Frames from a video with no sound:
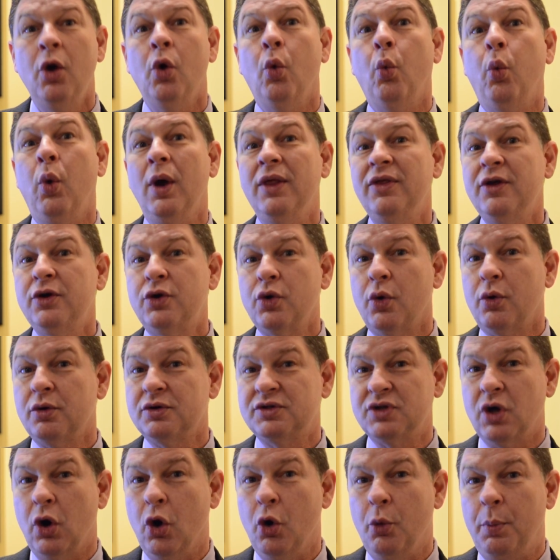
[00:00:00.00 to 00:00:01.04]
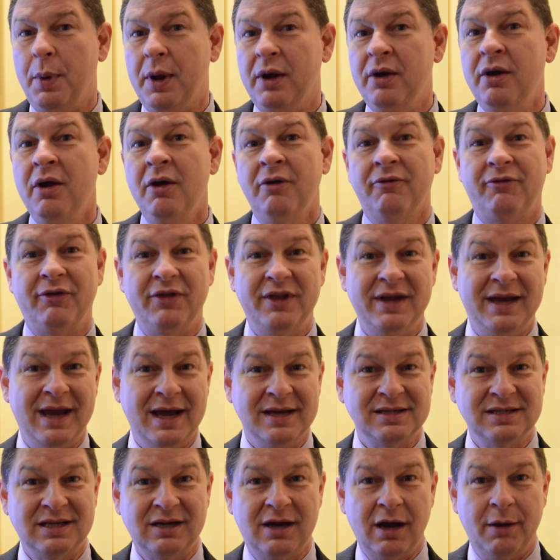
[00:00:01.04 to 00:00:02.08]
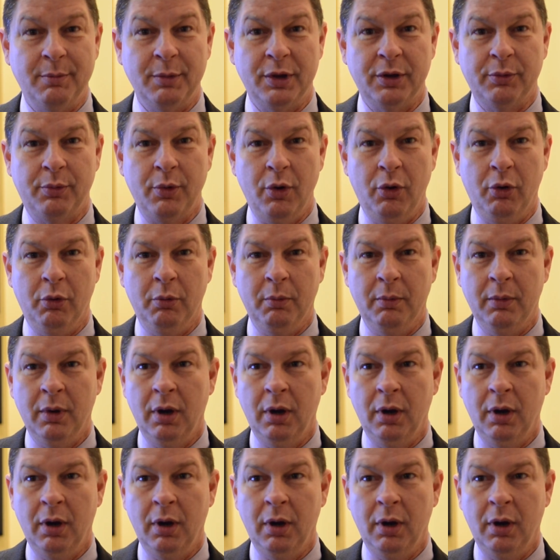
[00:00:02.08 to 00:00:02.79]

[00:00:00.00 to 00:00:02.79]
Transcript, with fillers: when the doors open for the guests to come in the room.